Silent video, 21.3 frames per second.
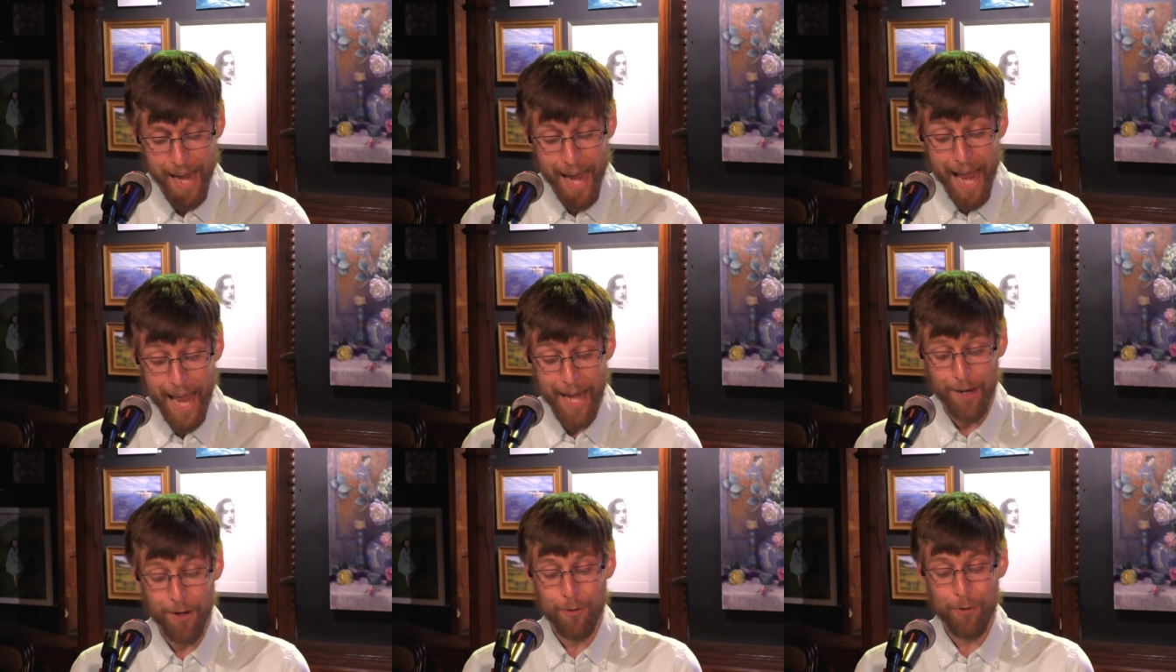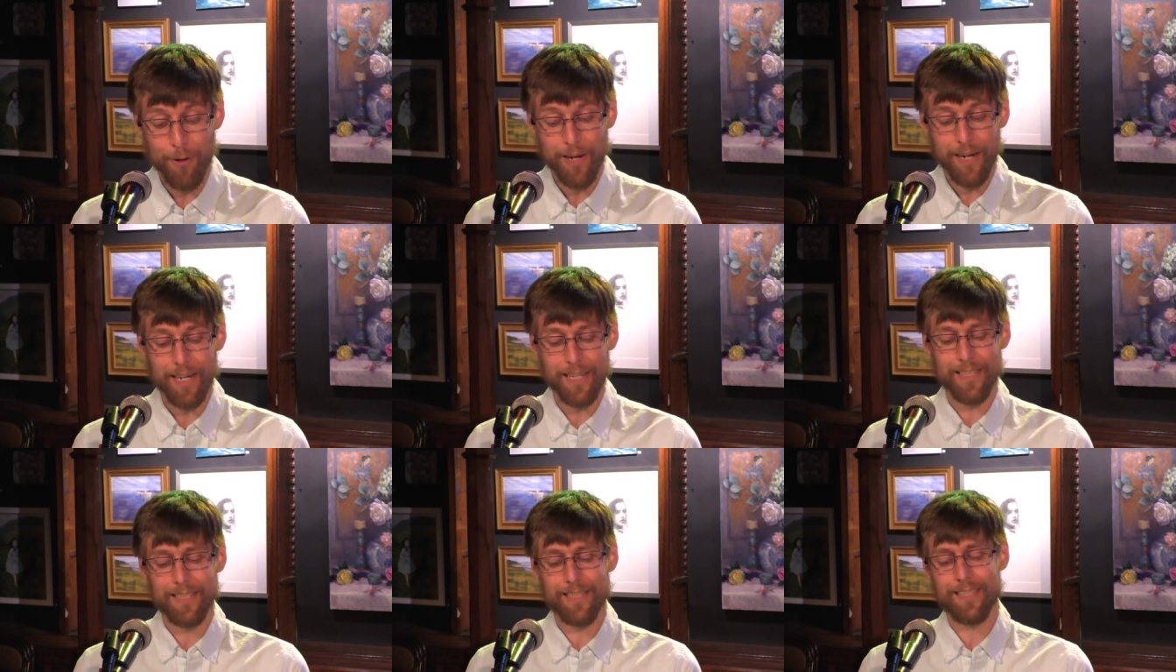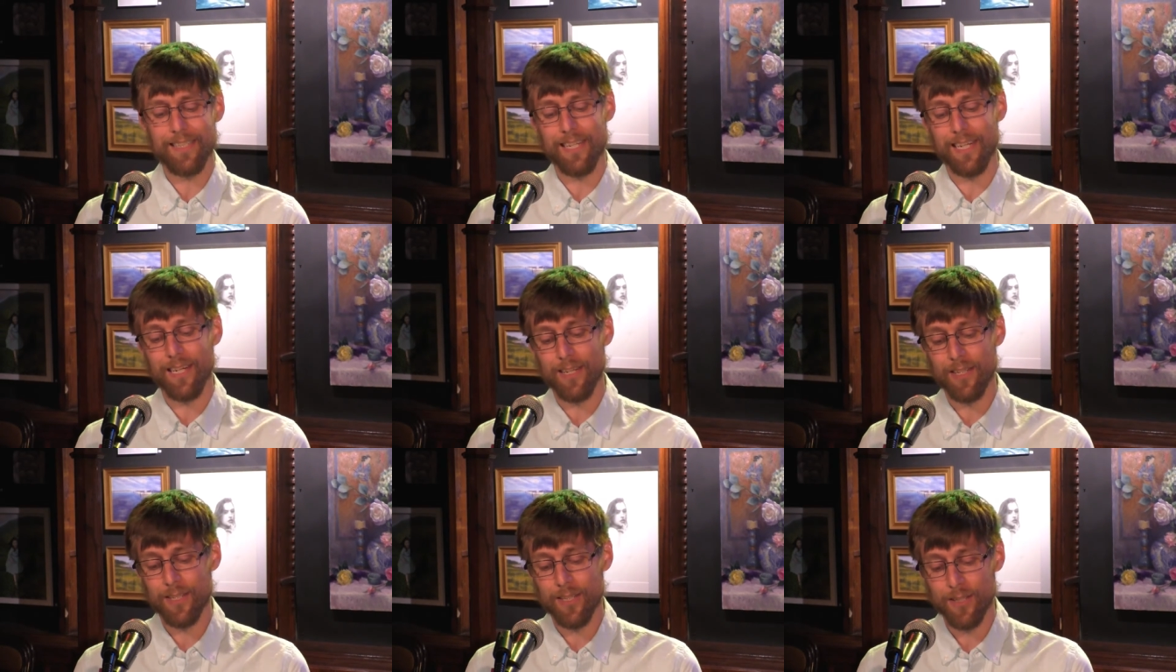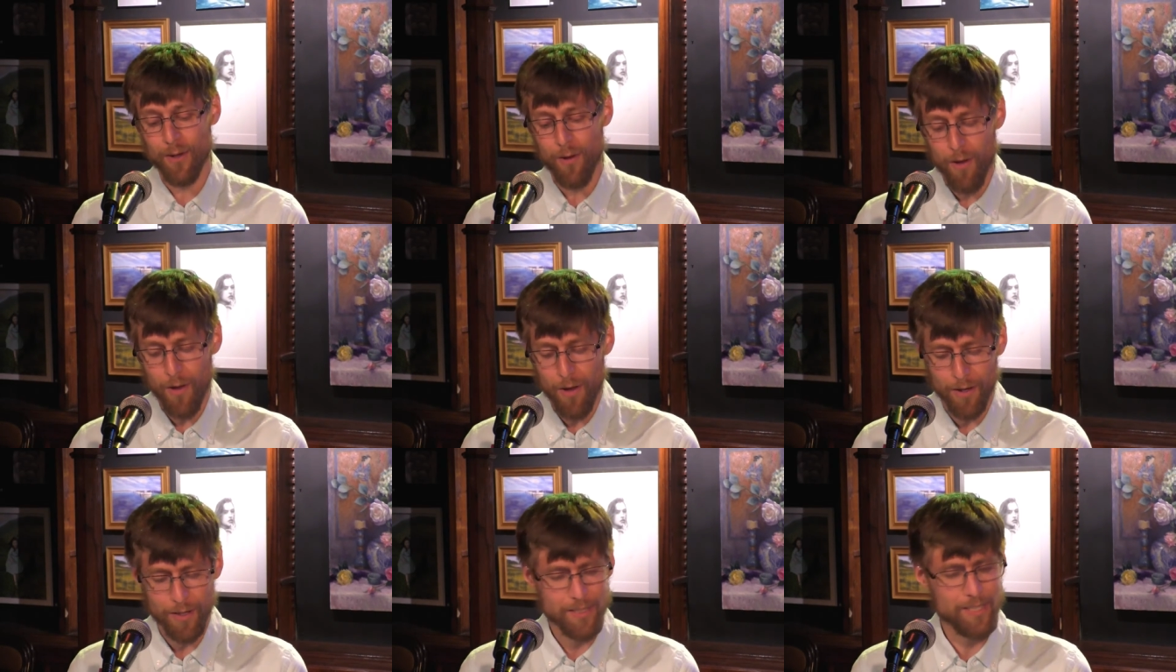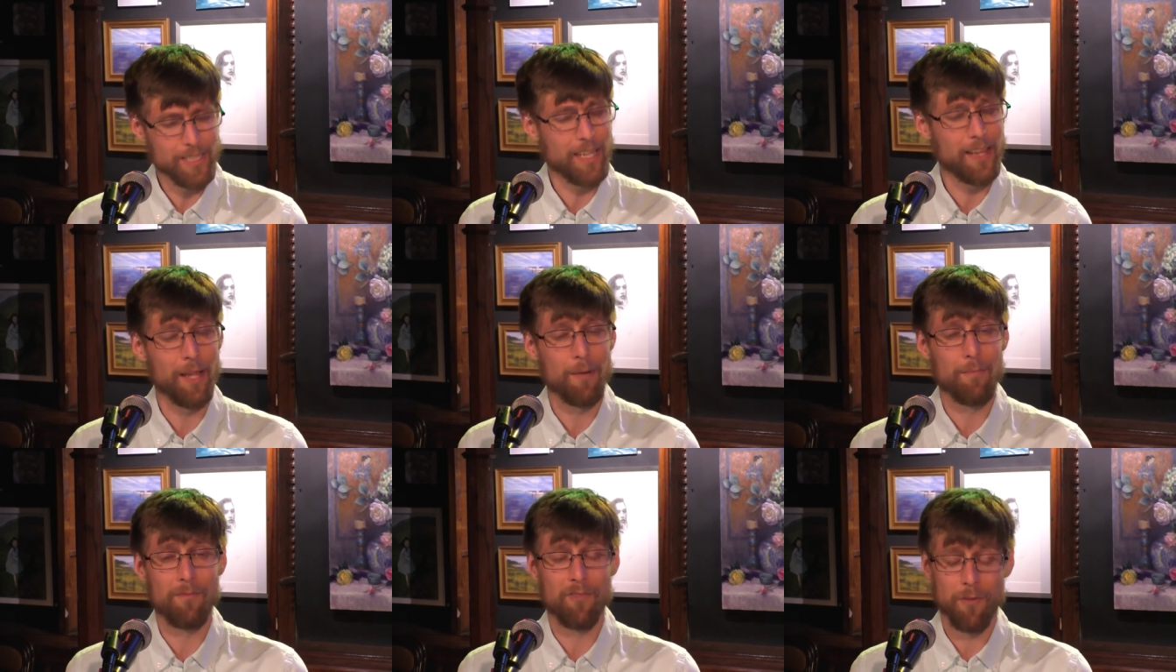and crickets sing songs to
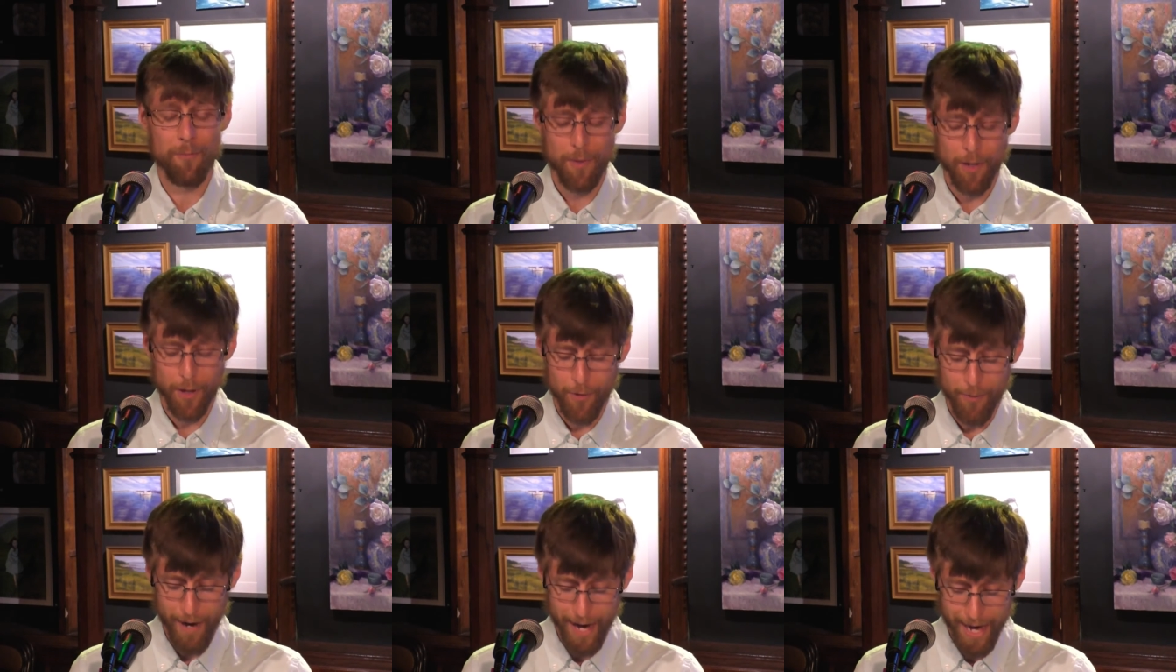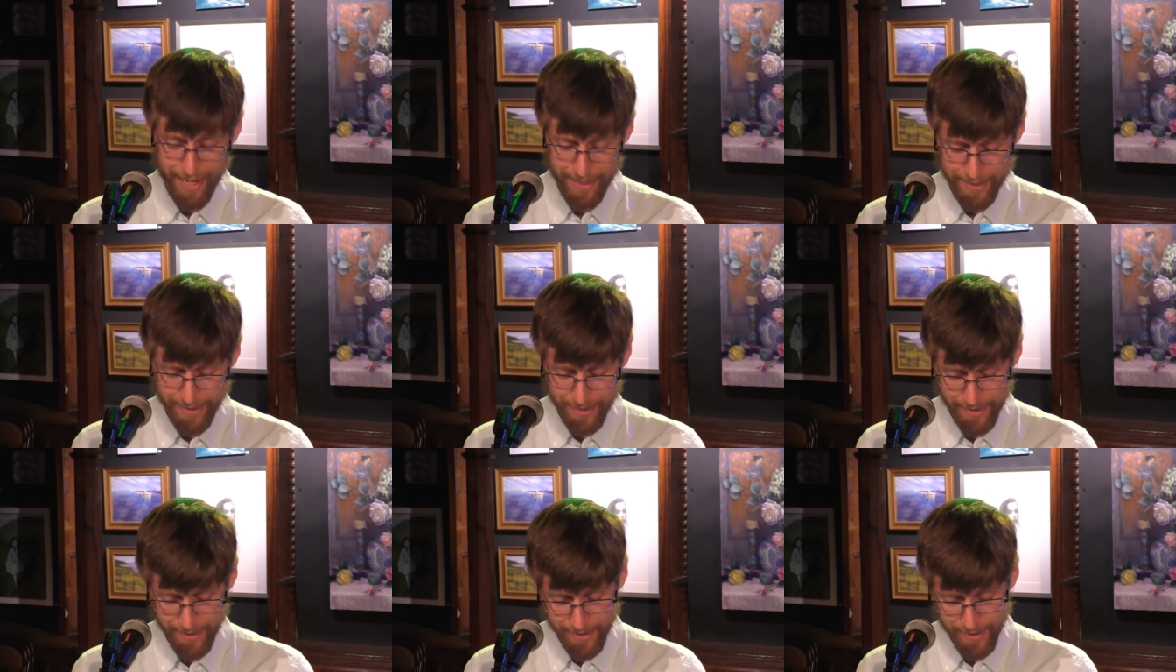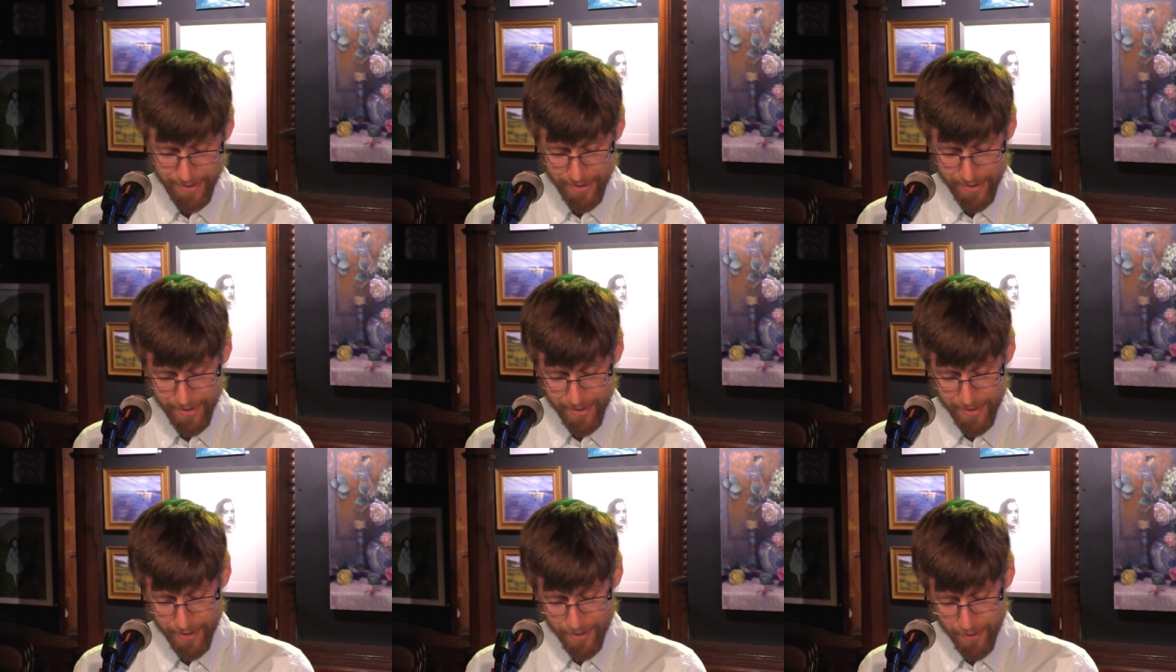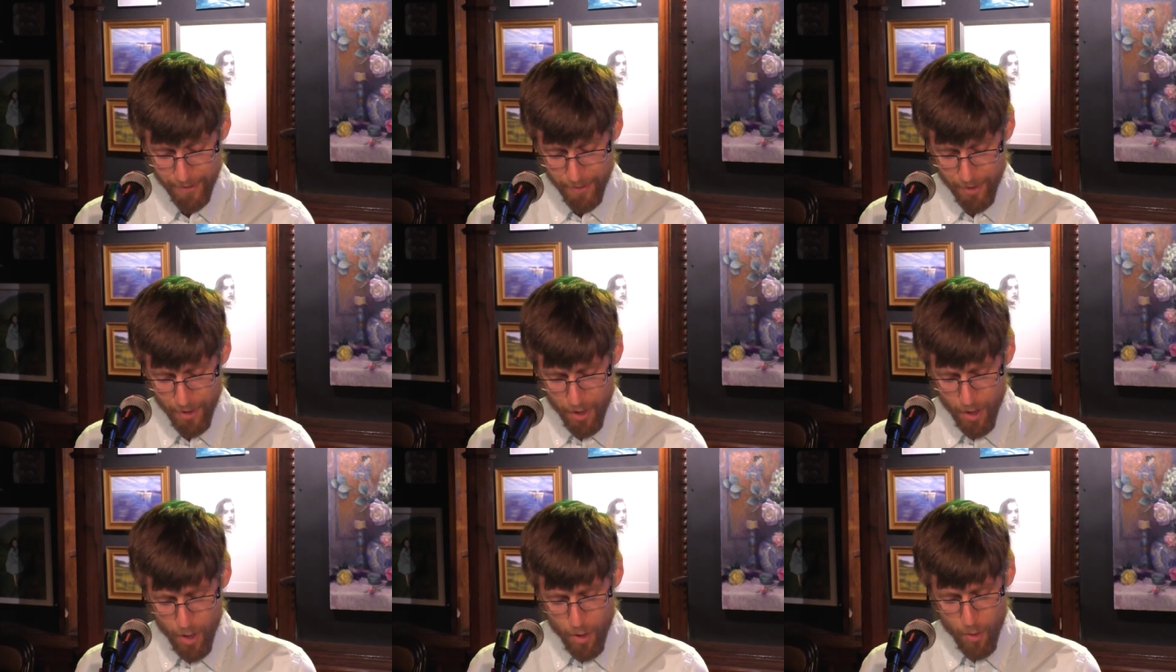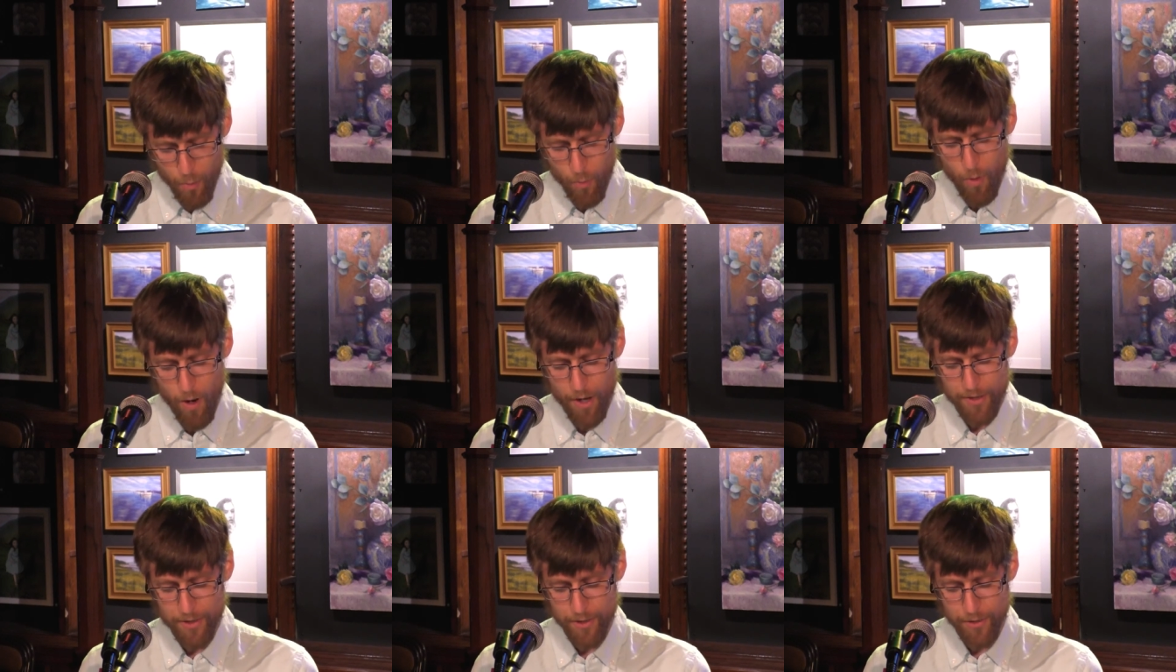them from the grasses.
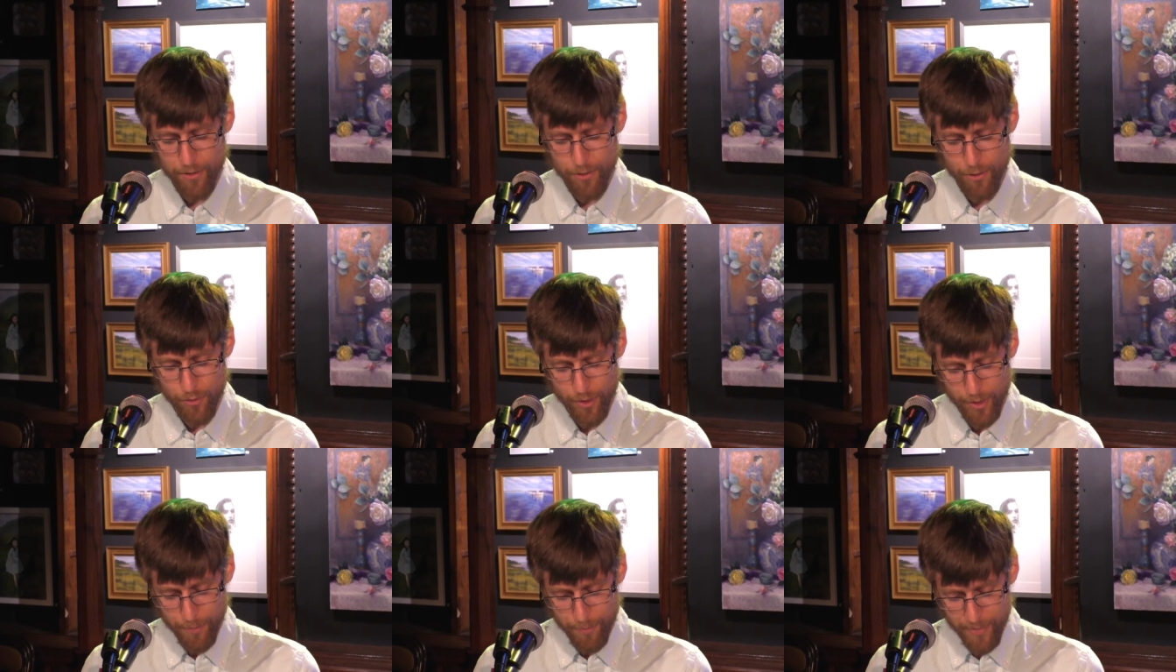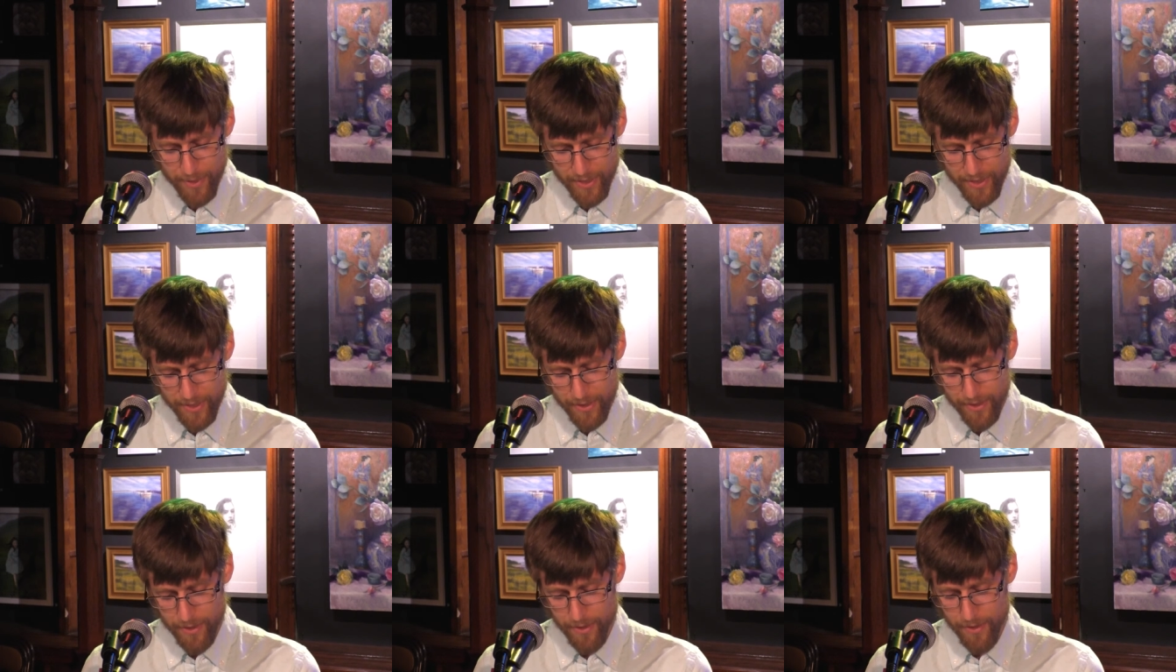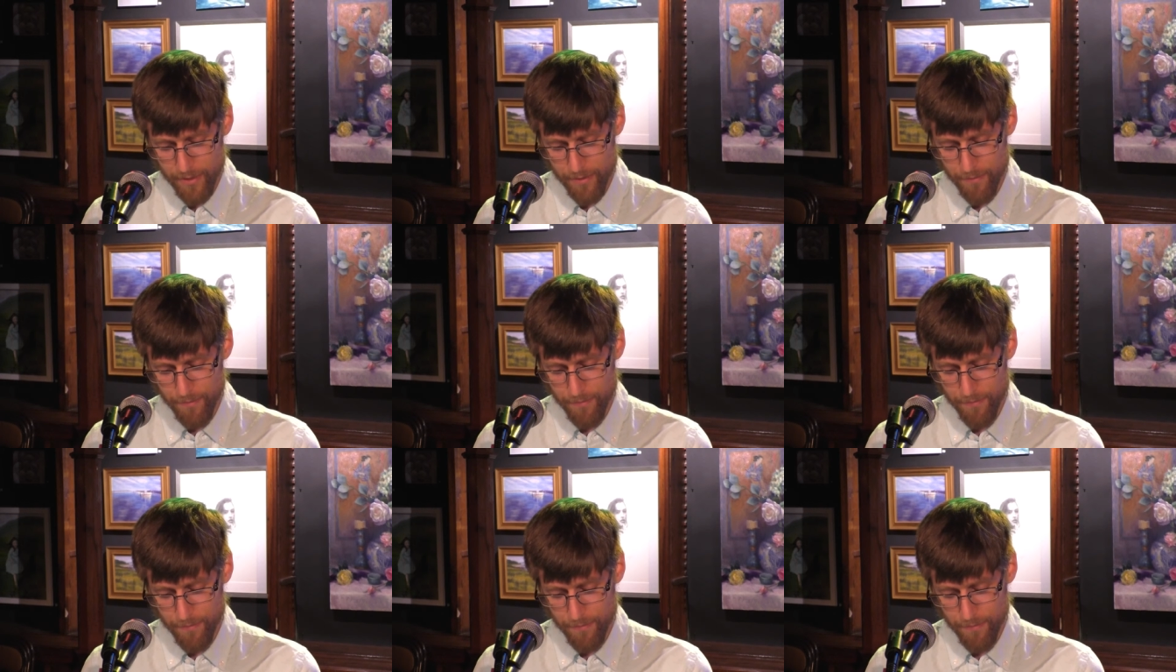Water drips,